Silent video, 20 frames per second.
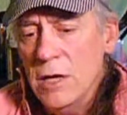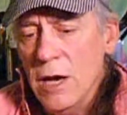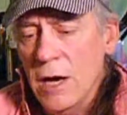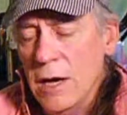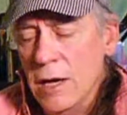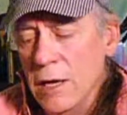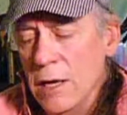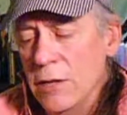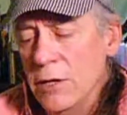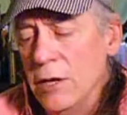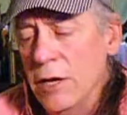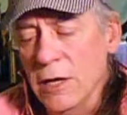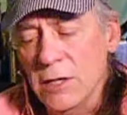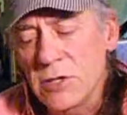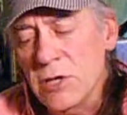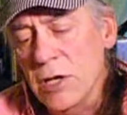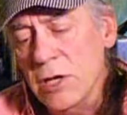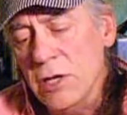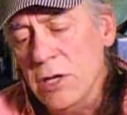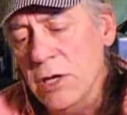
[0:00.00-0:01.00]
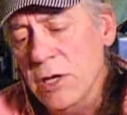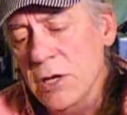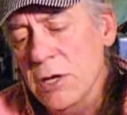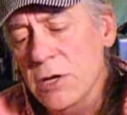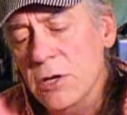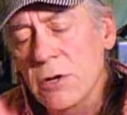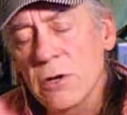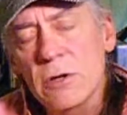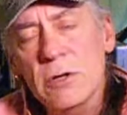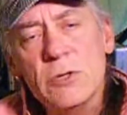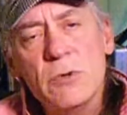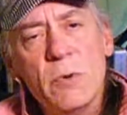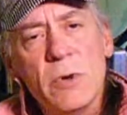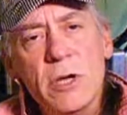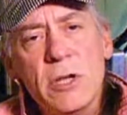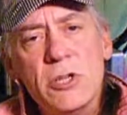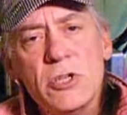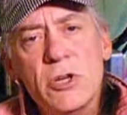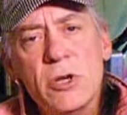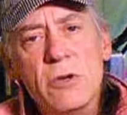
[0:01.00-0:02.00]
The next thing you need to do is
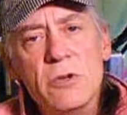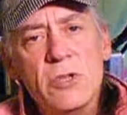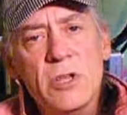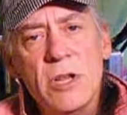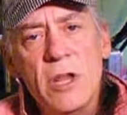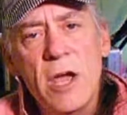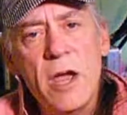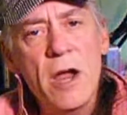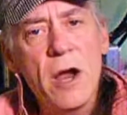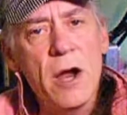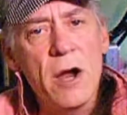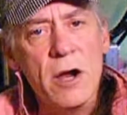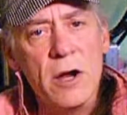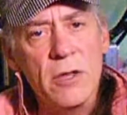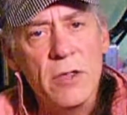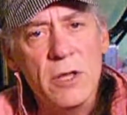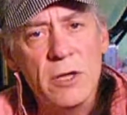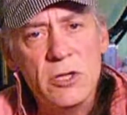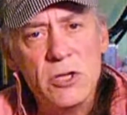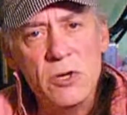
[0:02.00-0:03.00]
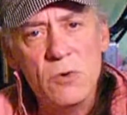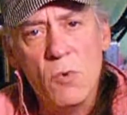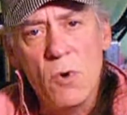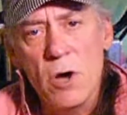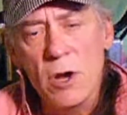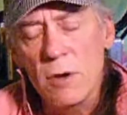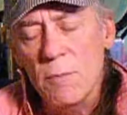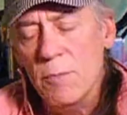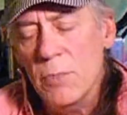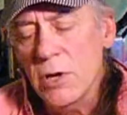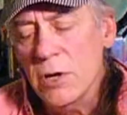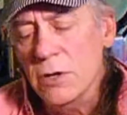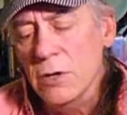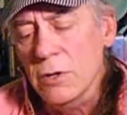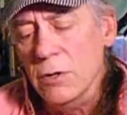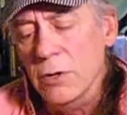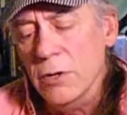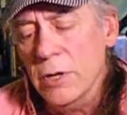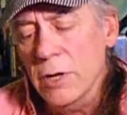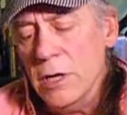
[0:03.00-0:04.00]
really choose an era that you want to
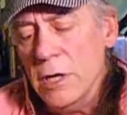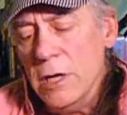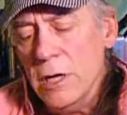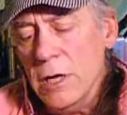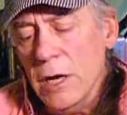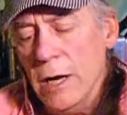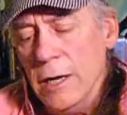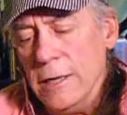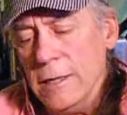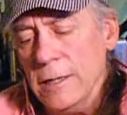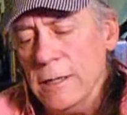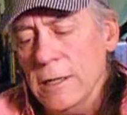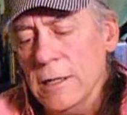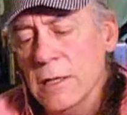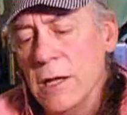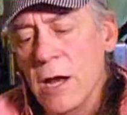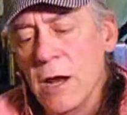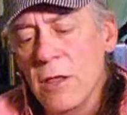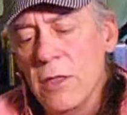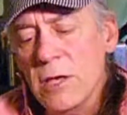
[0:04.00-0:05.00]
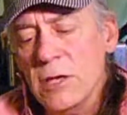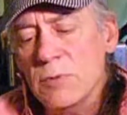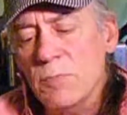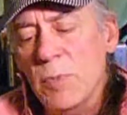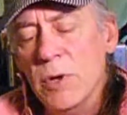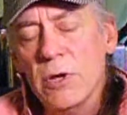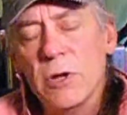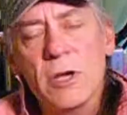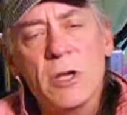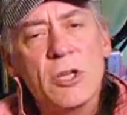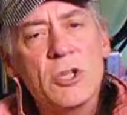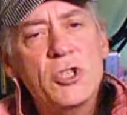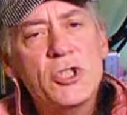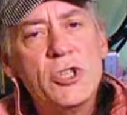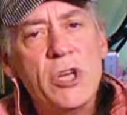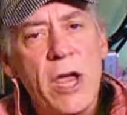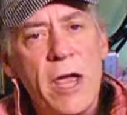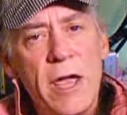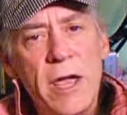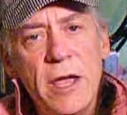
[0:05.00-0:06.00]
build. A lot of these buildings
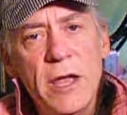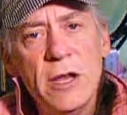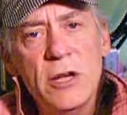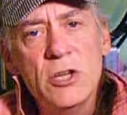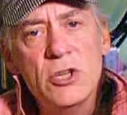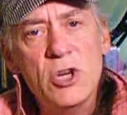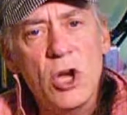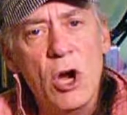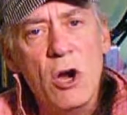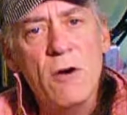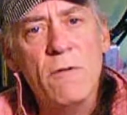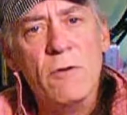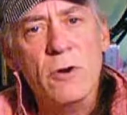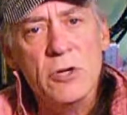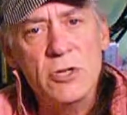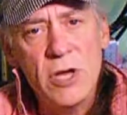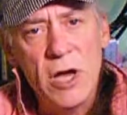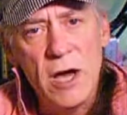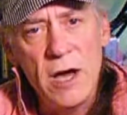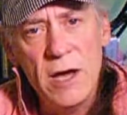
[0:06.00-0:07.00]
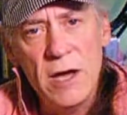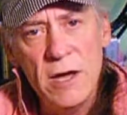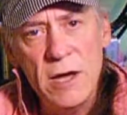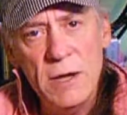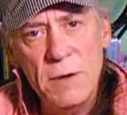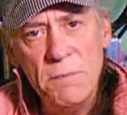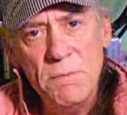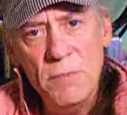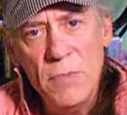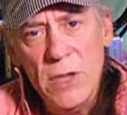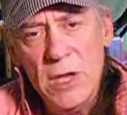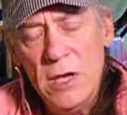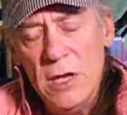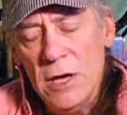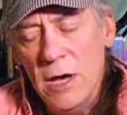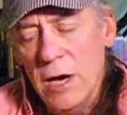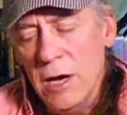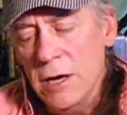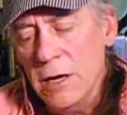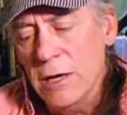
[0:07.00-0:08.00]
change over time.
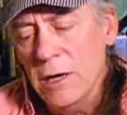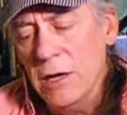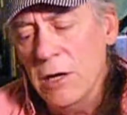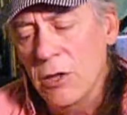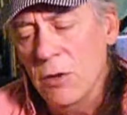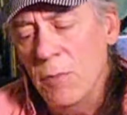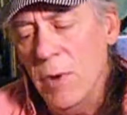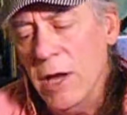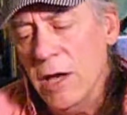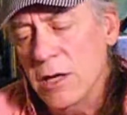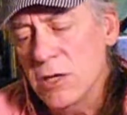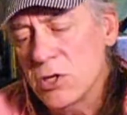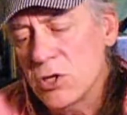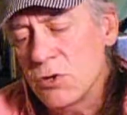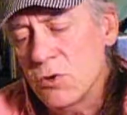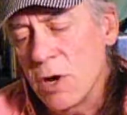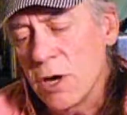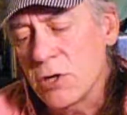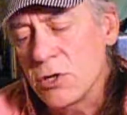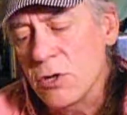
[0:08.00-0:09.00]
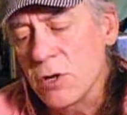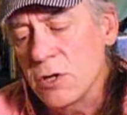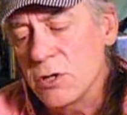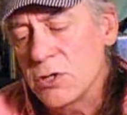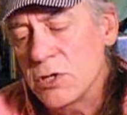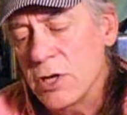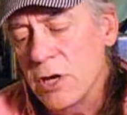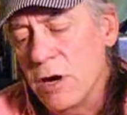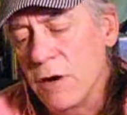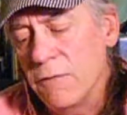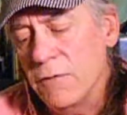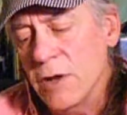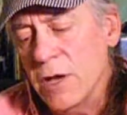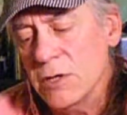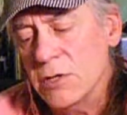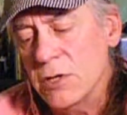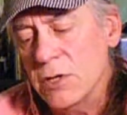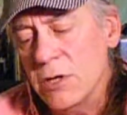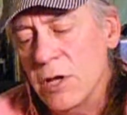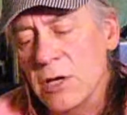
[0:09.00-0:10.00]
The main structure itself
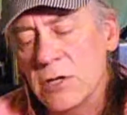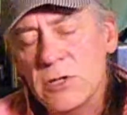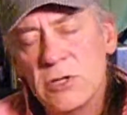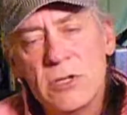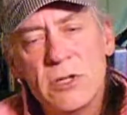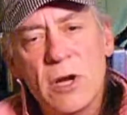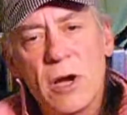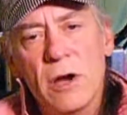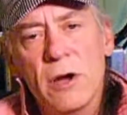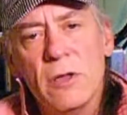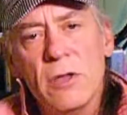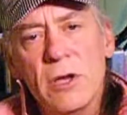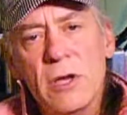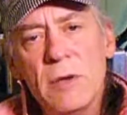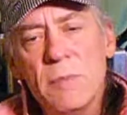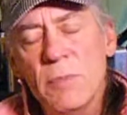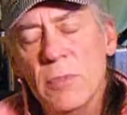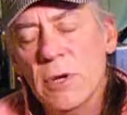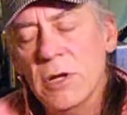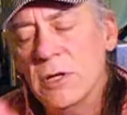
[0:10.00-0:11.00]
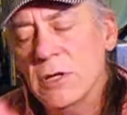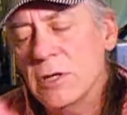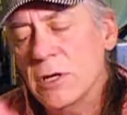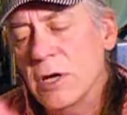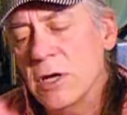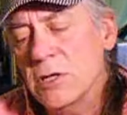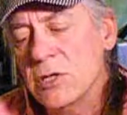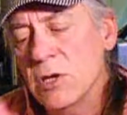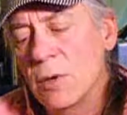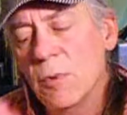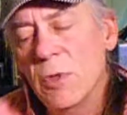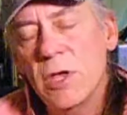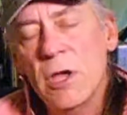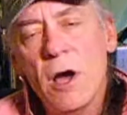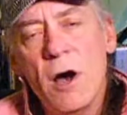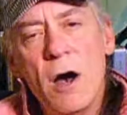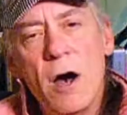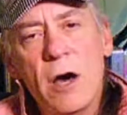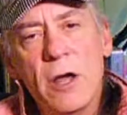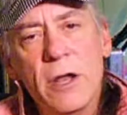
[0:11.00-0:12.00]
doesn't necessarily, but some of the
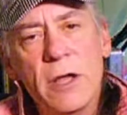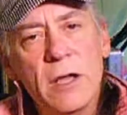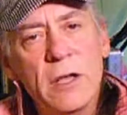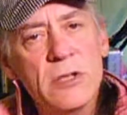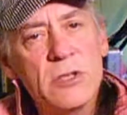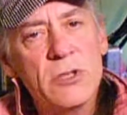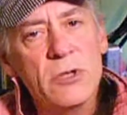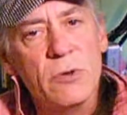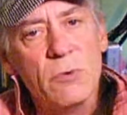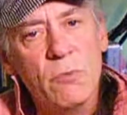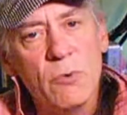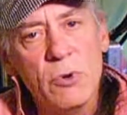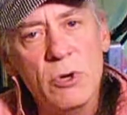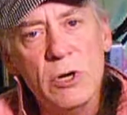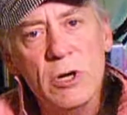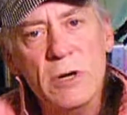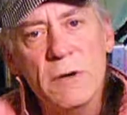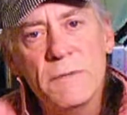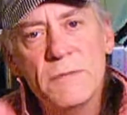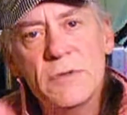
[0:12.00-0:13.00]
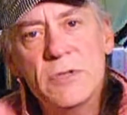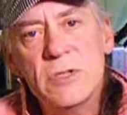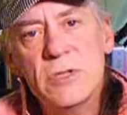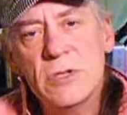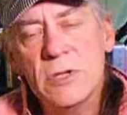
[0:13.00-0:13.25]
awnings, the roofs,